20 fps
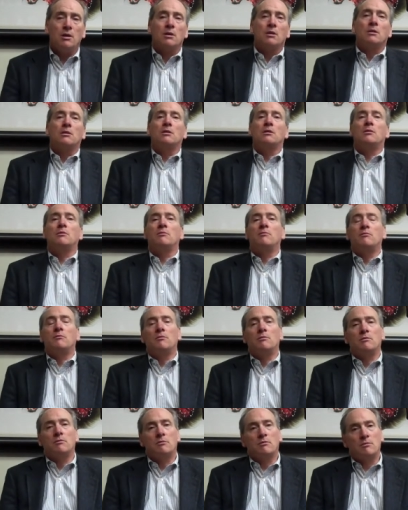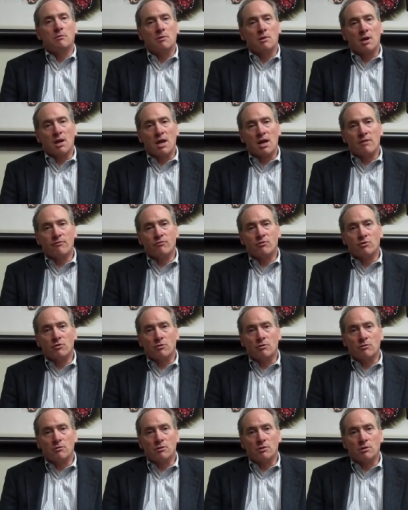uh,
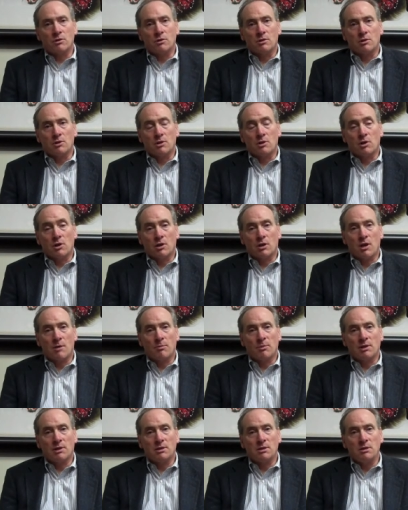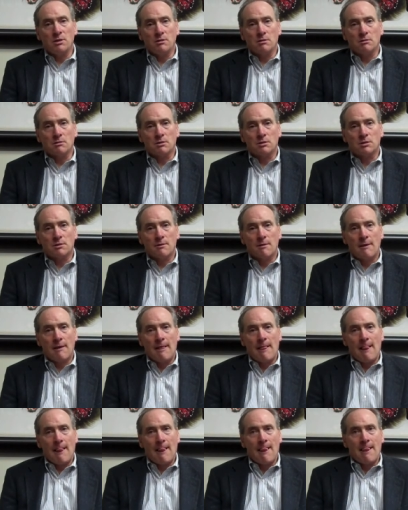after uh, a couple of years.
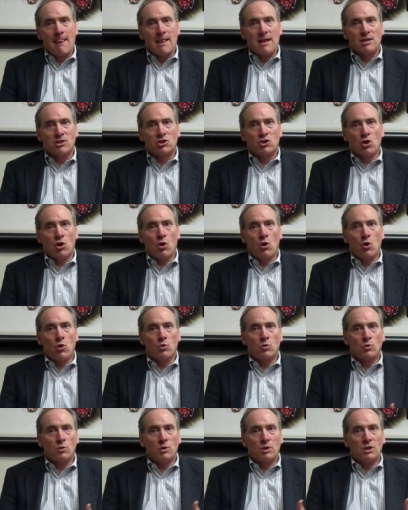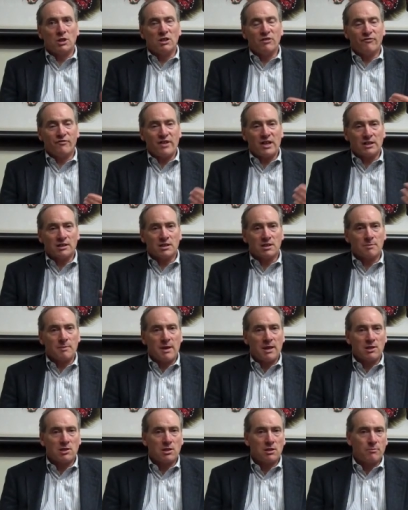So, in effect, the
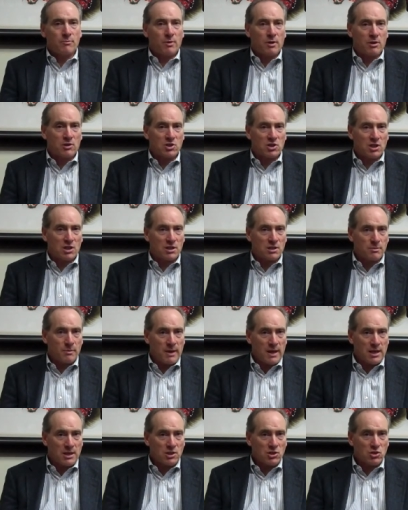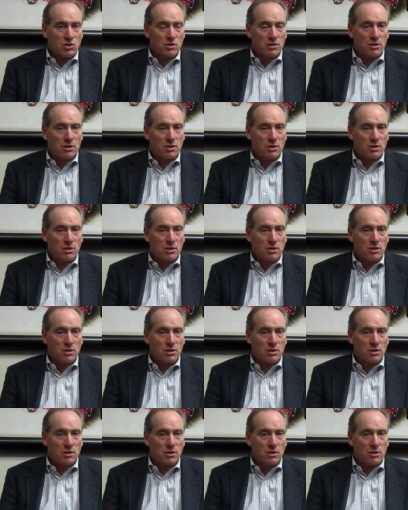Spanish Empire stayed Spanish,